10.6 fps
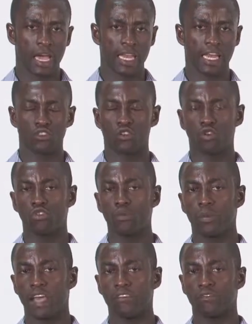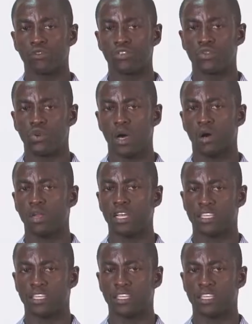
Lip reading: and at your group levels, you are all